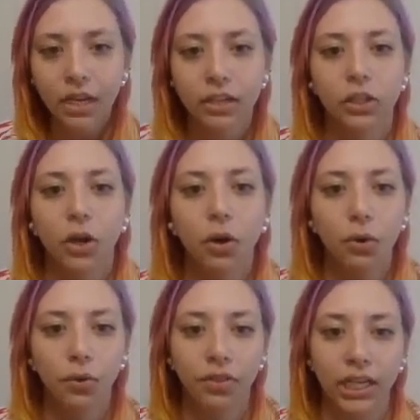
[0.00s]
So
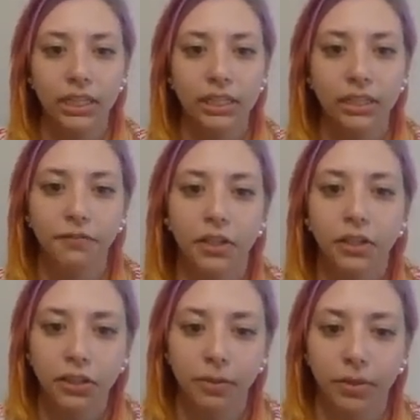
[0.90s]
these field
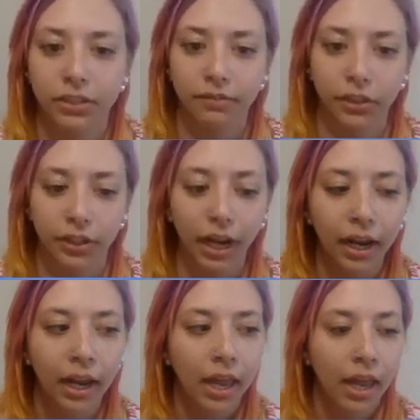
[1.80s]
immersive learning
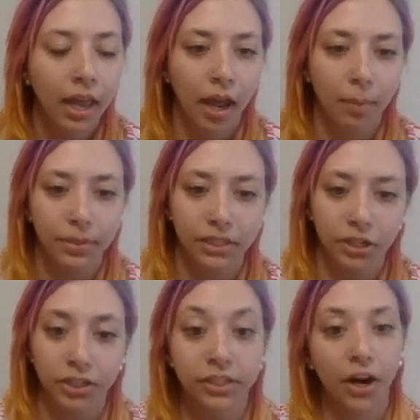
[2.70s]

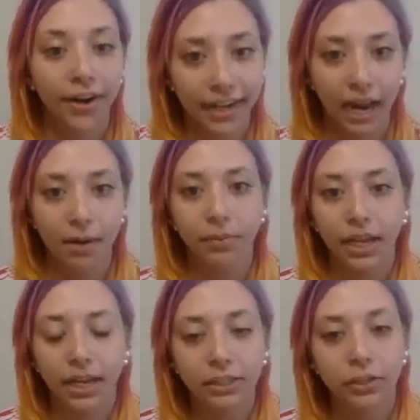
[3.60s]
positions are again
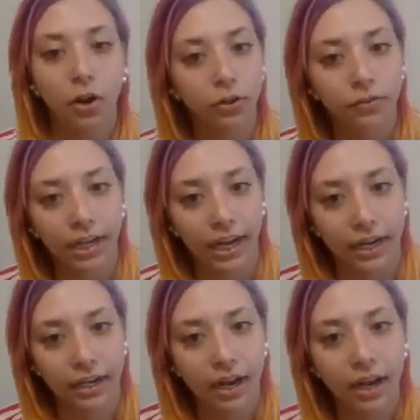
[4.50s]
placed all over
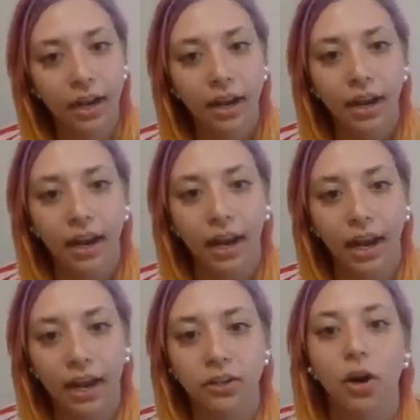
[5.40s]
Canada.
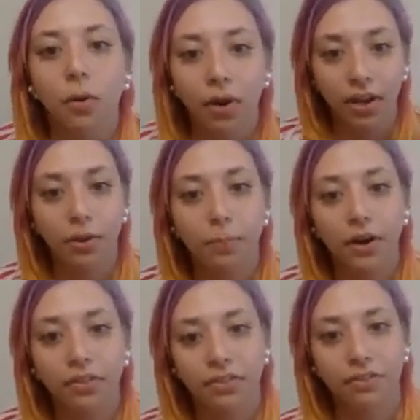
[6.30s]
And another
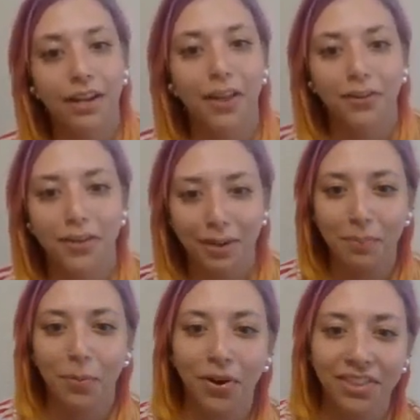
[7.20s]

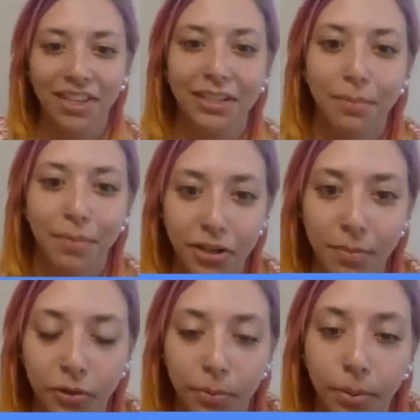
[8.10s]
important thing to mention about
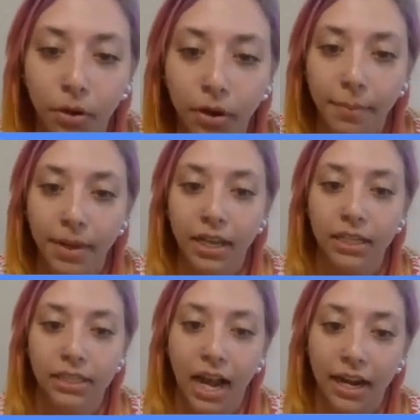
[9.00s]
the program is
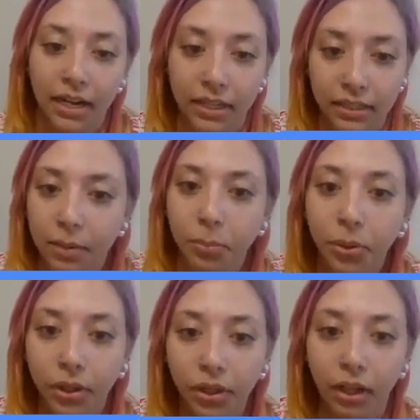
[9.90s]
that it is
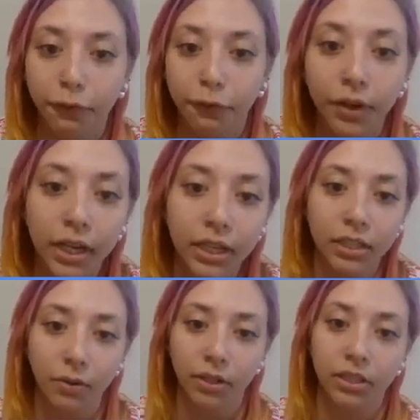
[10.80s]
completely free.
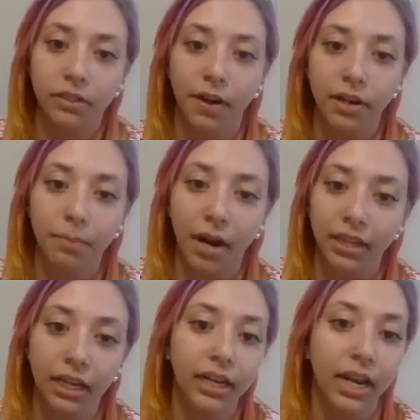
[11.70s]
So it's funded by the
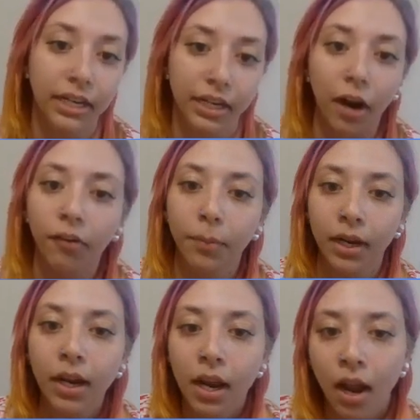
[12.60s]
Canadian government
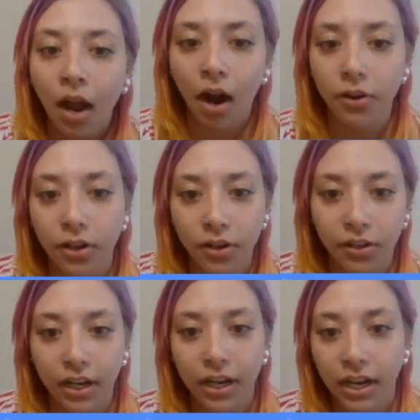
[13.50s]
under
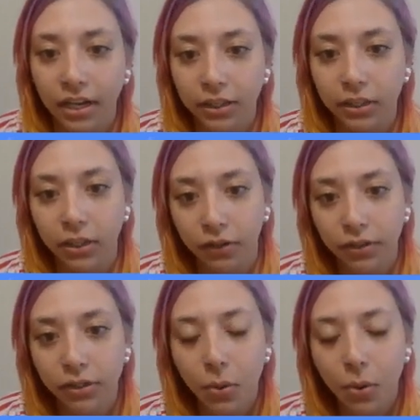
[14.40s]
the Canadian
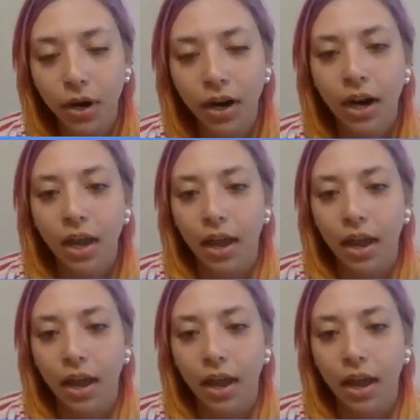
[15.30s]
Service Corps.